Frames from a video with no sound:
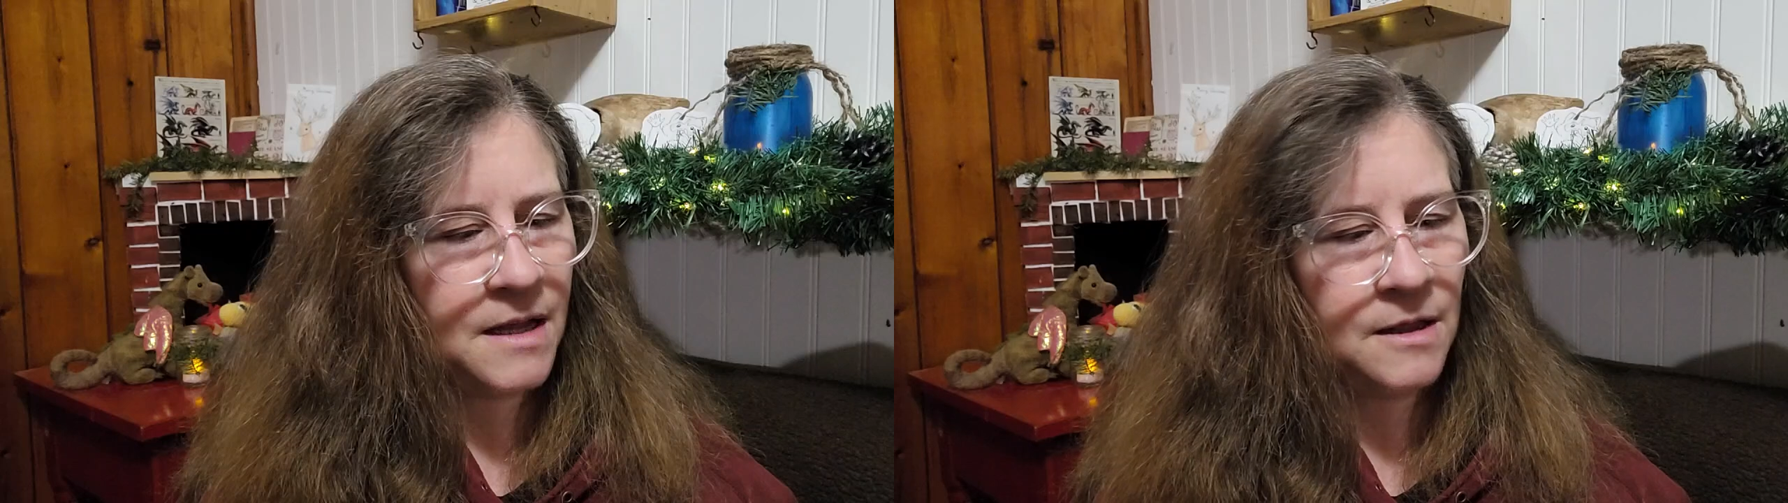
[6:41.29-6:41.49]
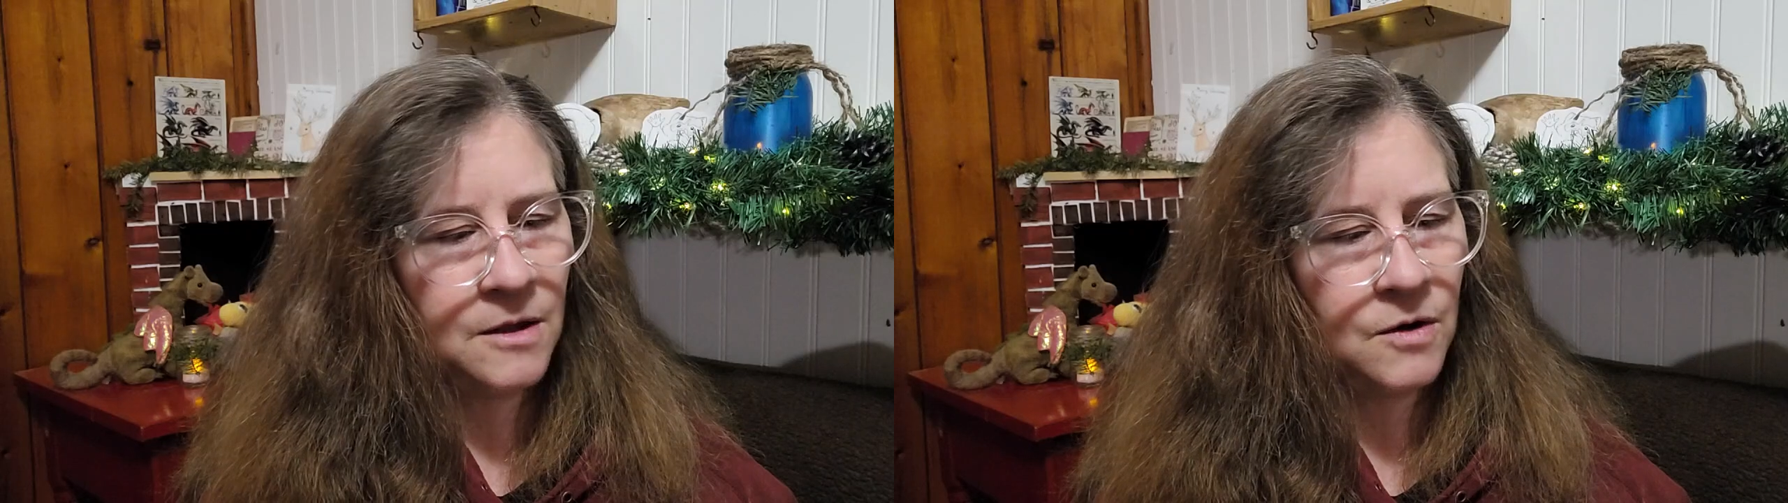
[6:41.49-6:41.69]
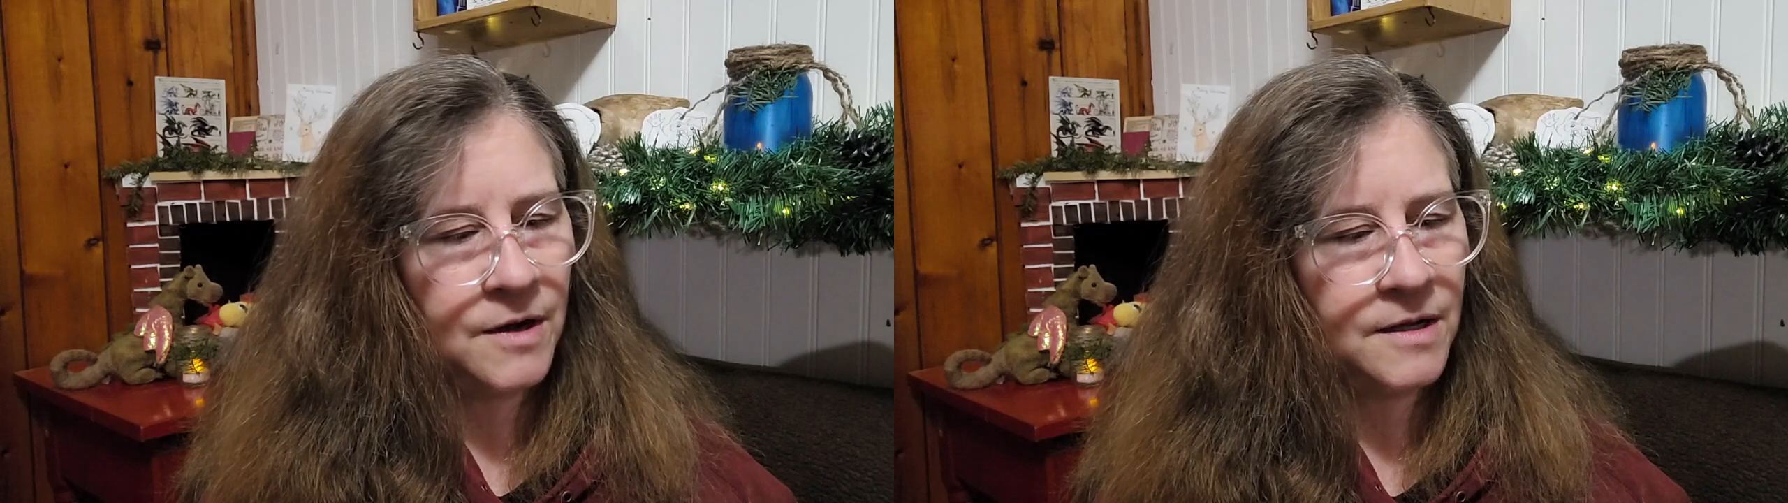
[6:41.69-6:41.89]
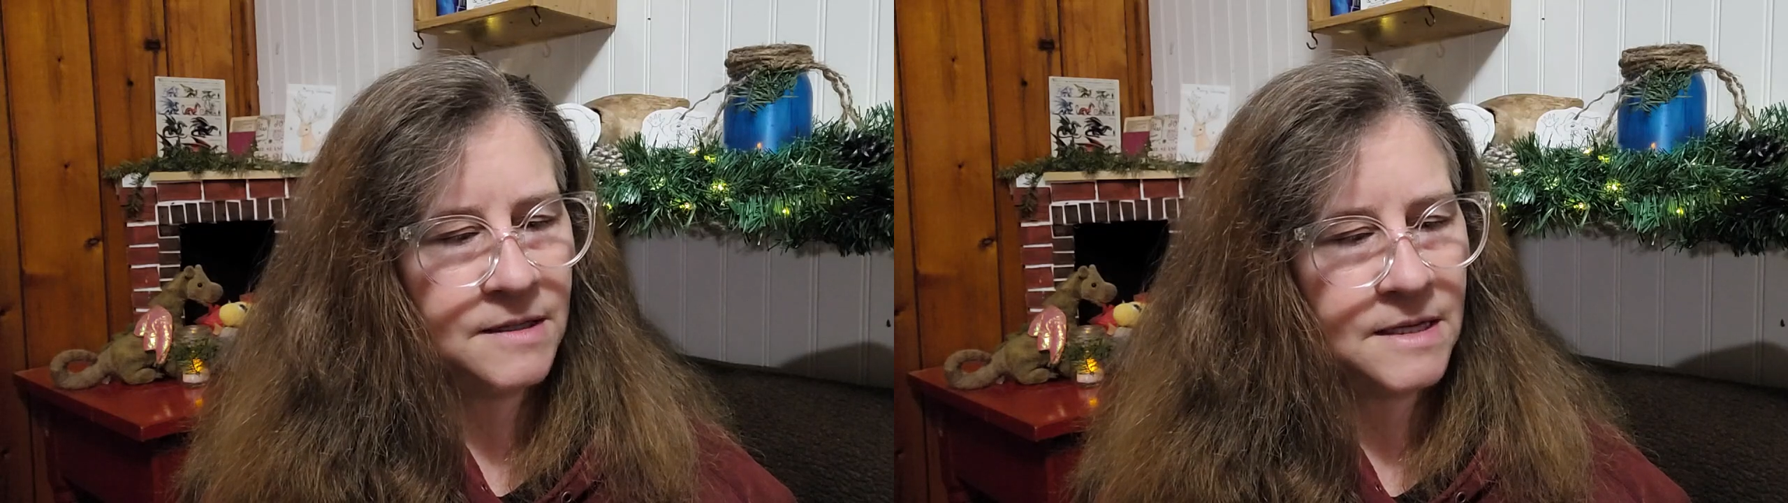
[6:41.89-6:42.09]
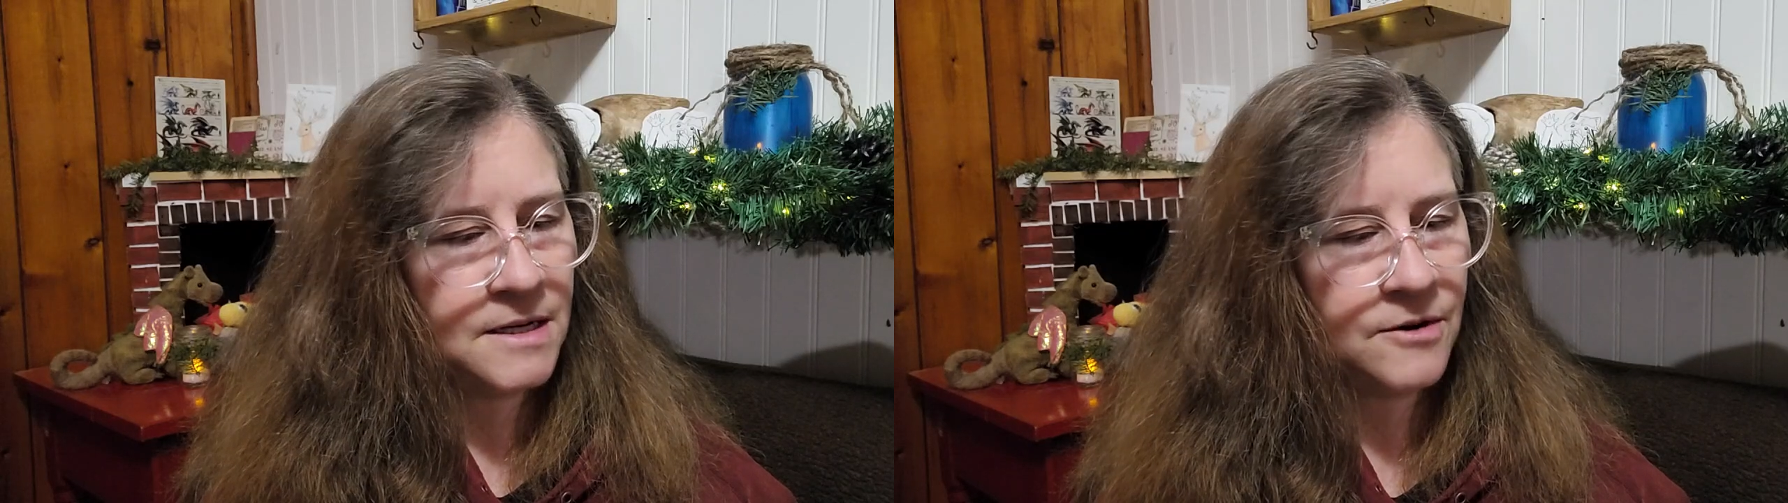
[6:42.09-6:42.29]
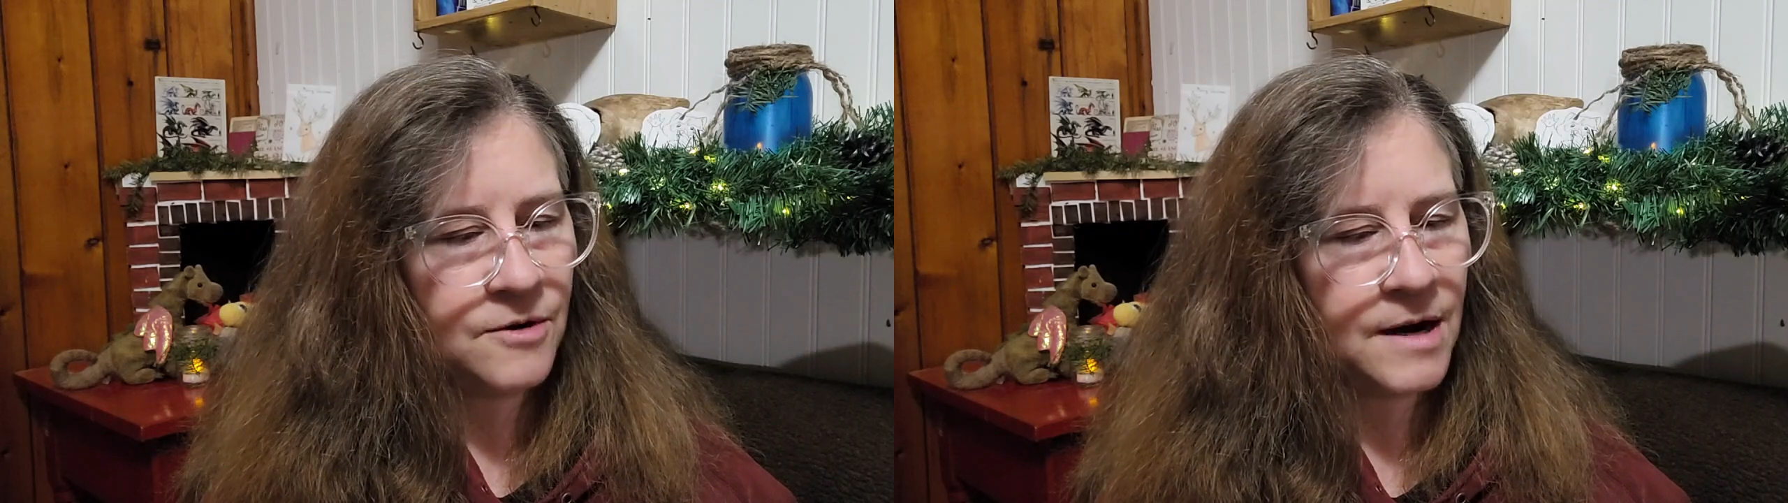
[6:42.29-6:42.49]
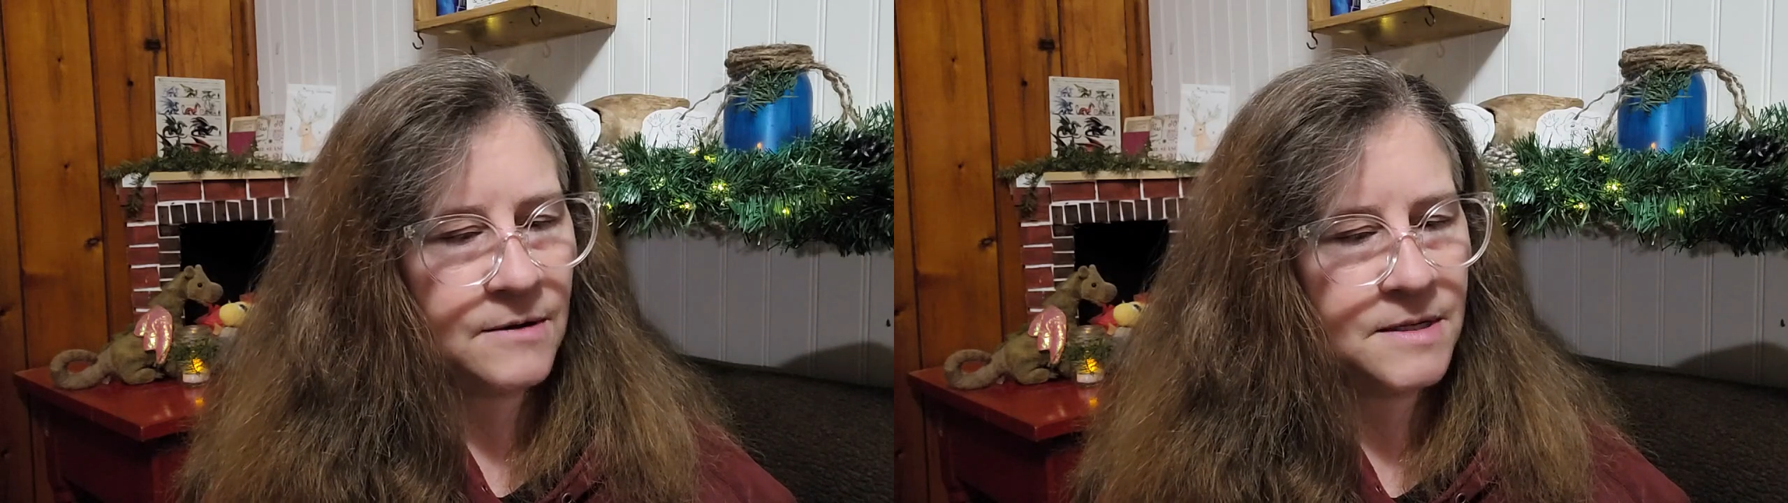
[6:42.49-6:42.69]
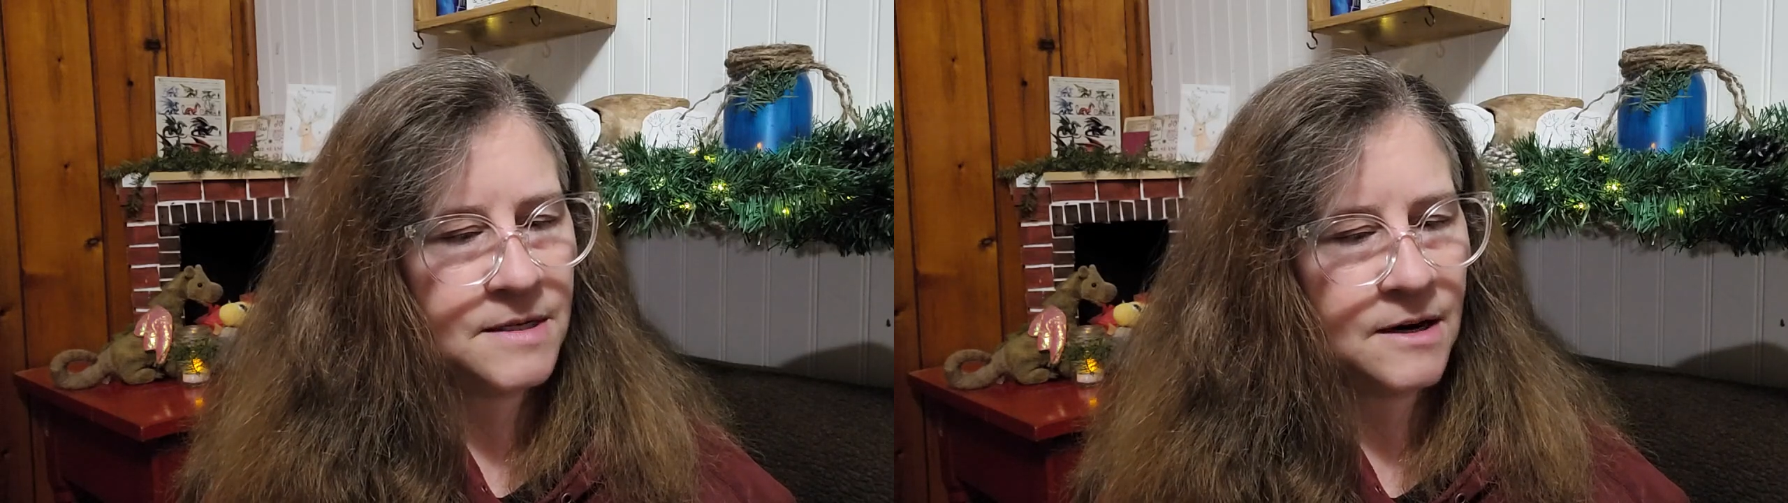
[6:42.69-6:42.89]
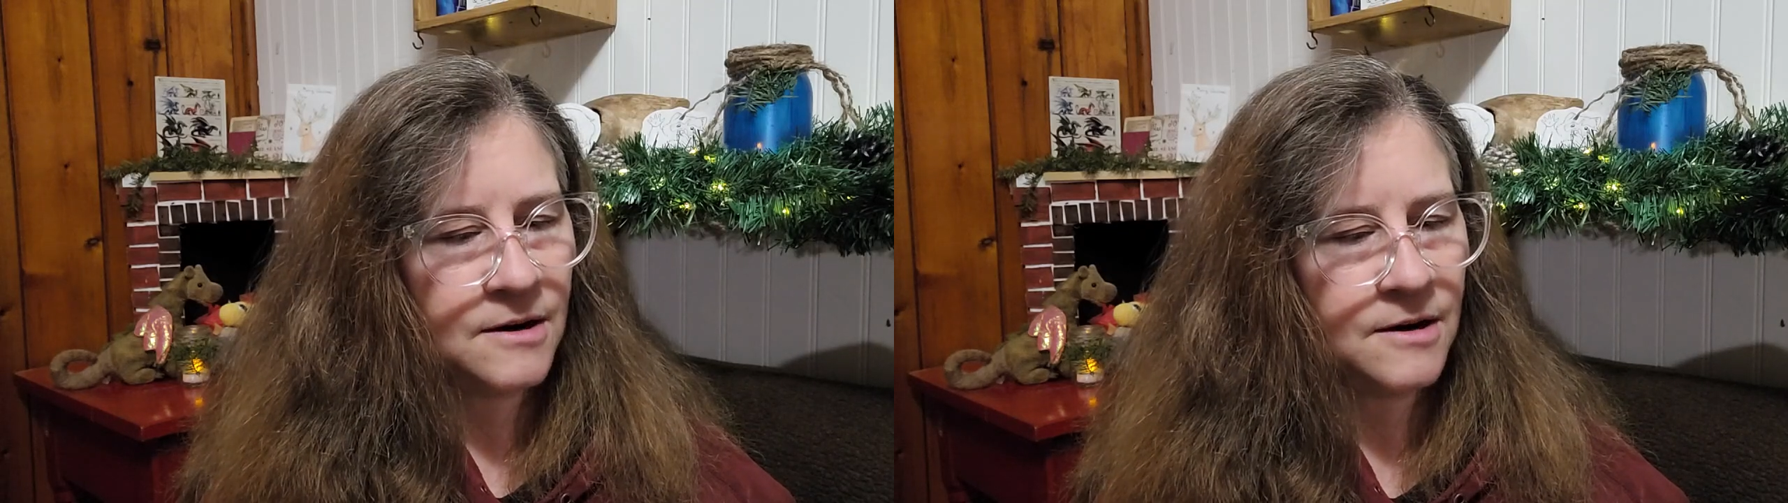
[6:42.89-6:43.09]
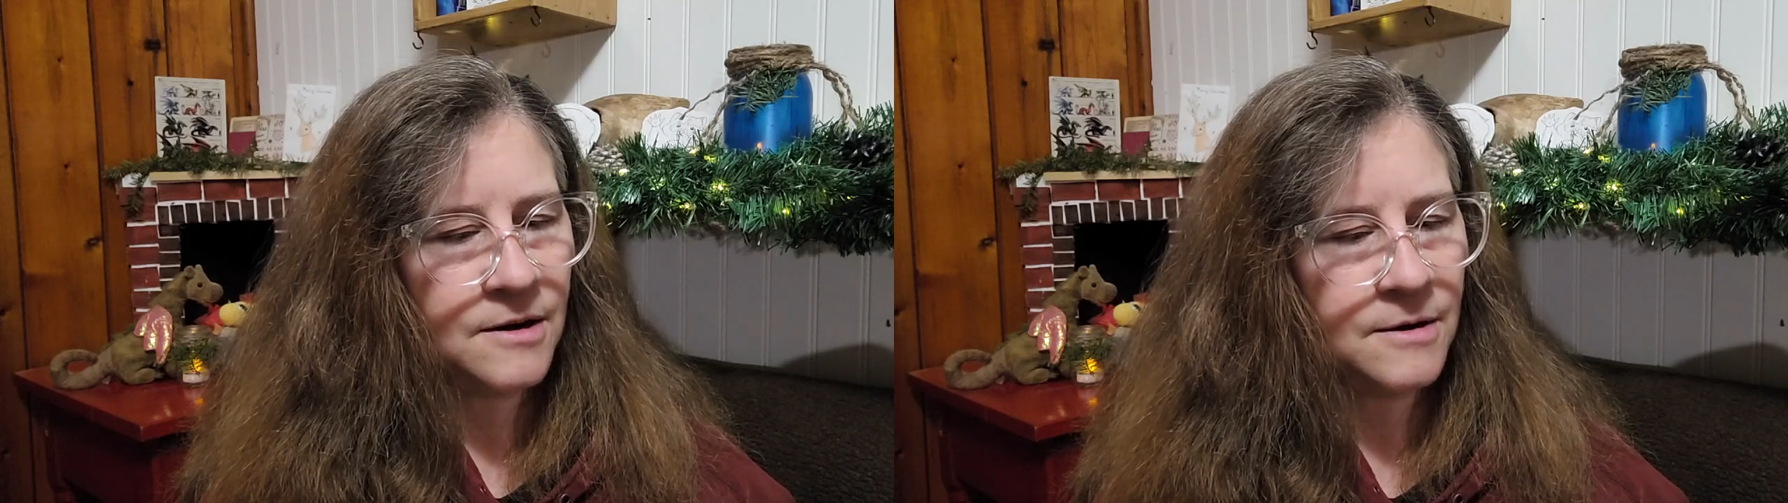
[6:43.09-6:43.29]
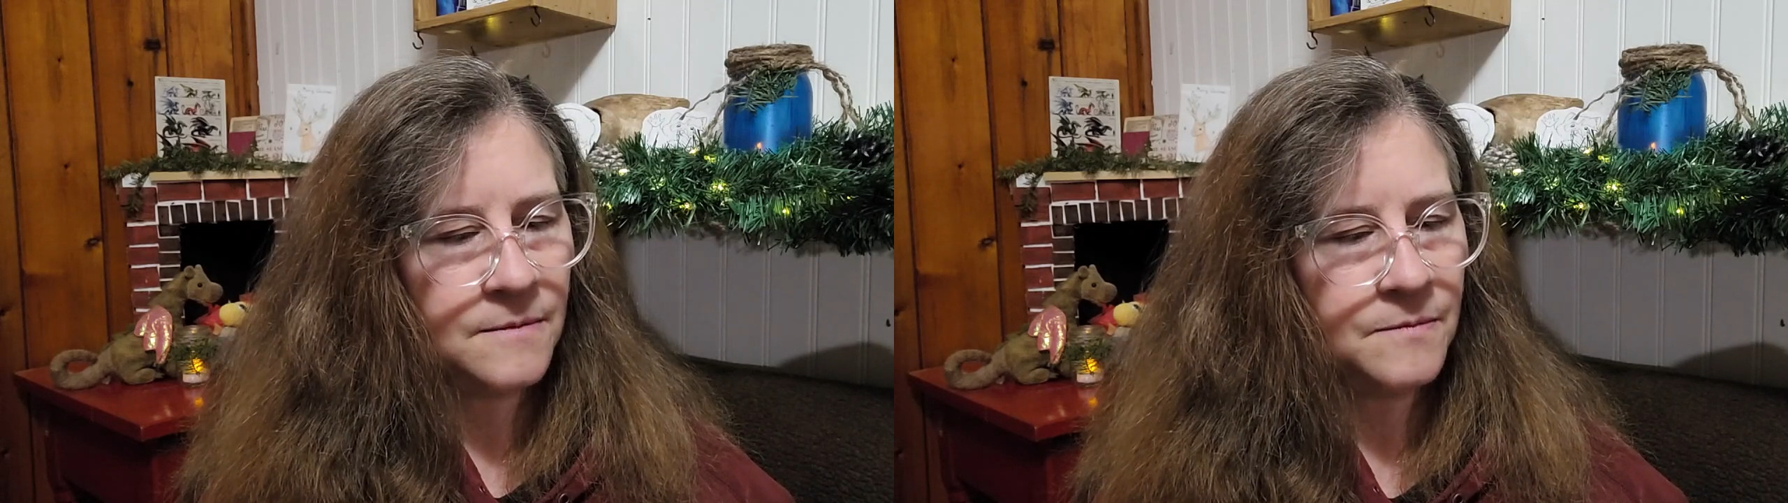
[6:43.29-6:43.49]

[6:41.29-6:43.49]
loyalty to Graustark.